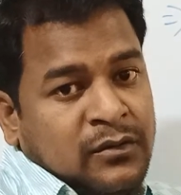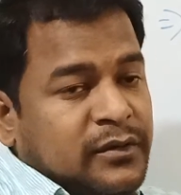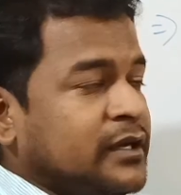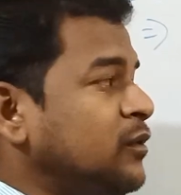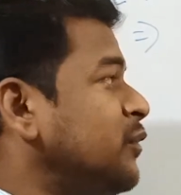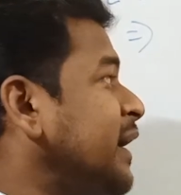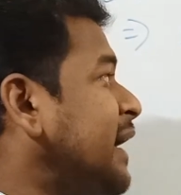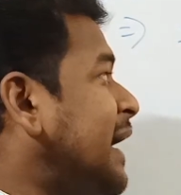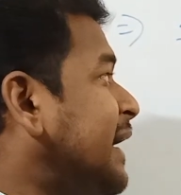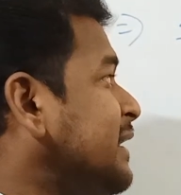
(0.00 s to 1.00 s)
Okay, we are
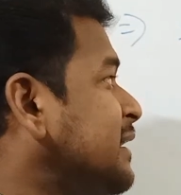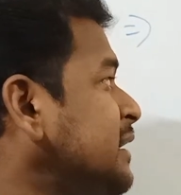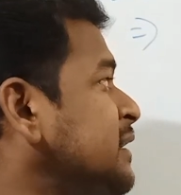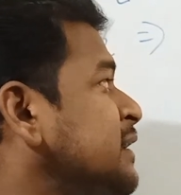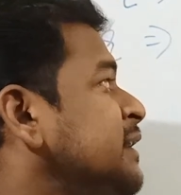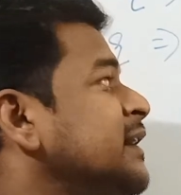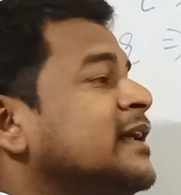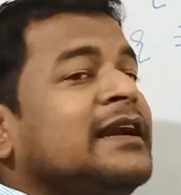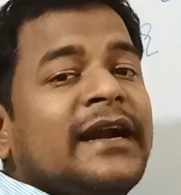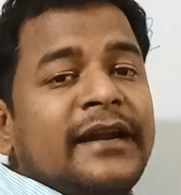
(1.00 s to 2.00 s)
adding the
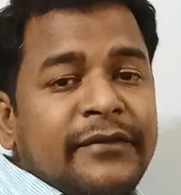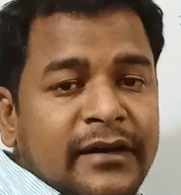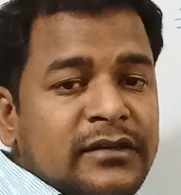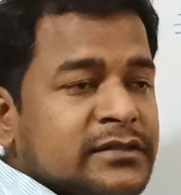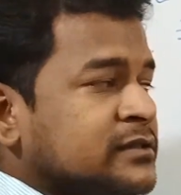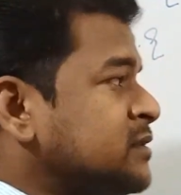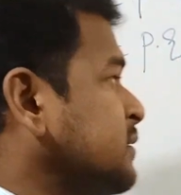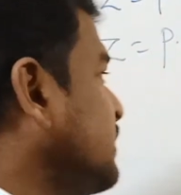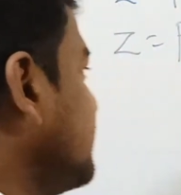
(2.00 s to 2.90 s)
relative errors.